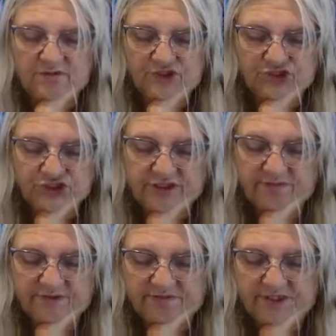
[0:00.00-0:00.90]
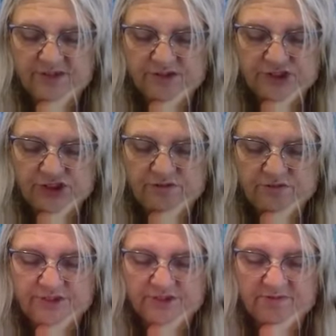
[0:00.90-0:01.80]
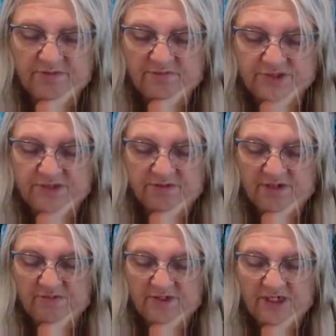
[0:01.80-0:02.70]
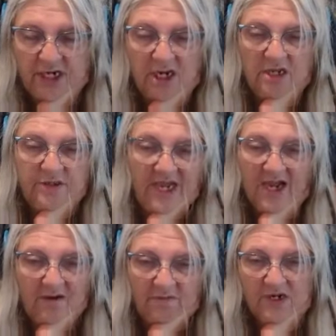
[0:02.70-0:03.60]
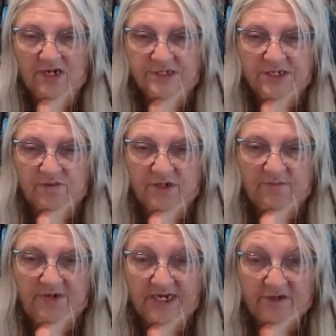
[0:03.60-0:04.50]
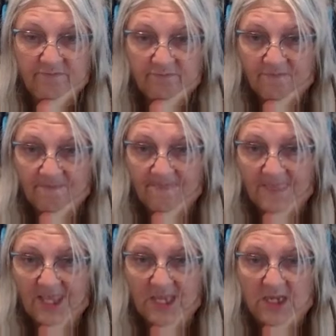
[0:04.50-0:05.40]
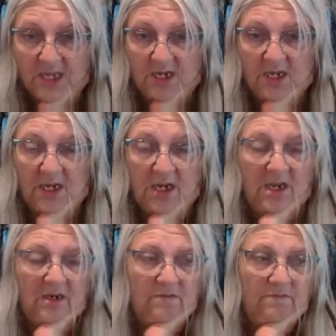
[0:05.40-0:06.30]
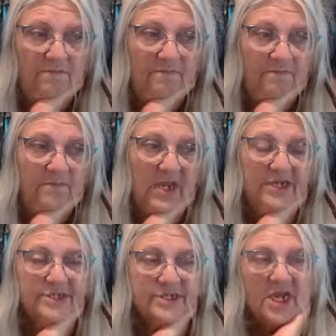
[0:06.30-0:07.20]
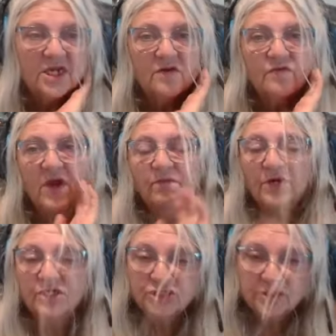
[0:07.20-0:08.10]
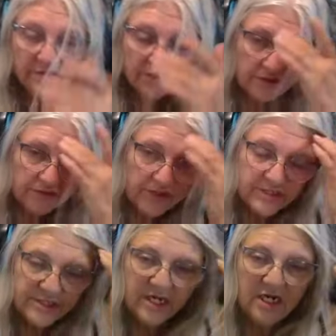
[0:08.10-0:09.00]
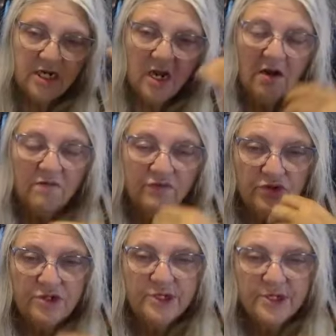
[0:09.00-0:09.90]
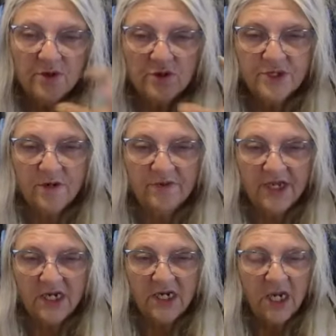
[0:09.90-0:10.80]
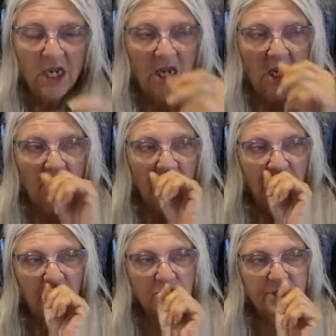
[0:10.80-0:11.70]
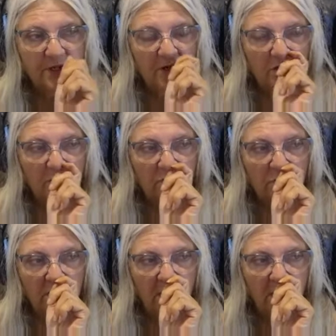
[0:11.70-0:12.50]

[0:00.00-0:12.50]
fish and chips because you subliminally heard that when I said the word pig. Um, it's like a vibration that's in our voice or something. But also,